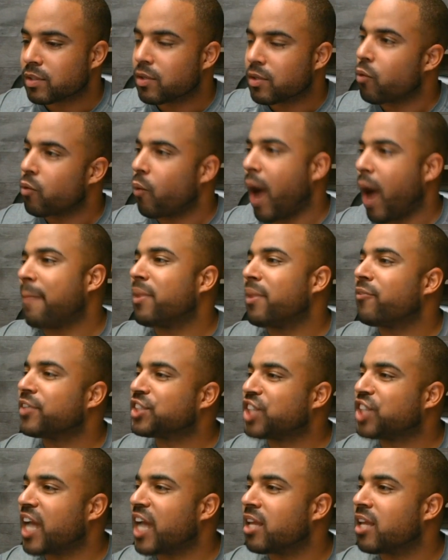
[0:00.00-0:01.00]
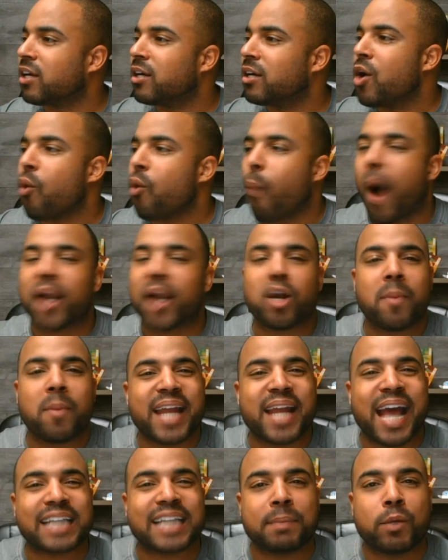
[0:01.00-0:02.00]
Well, I'm in Virginia. Why
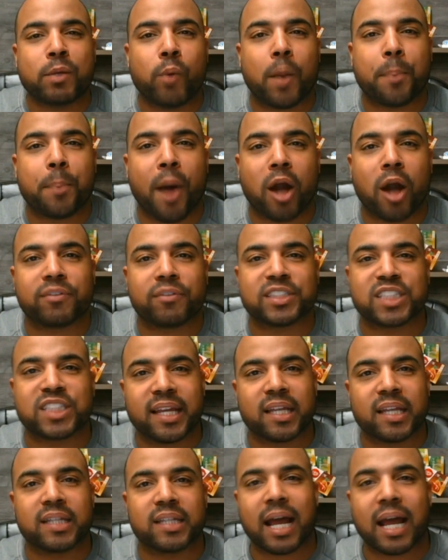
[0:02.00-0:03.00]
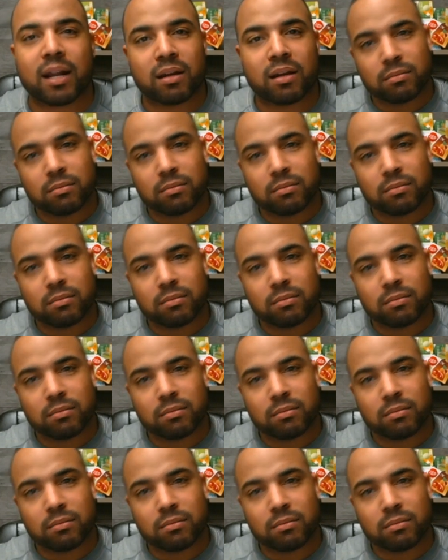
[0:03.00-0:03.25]
nobody ask me what part of Virginia? Y'all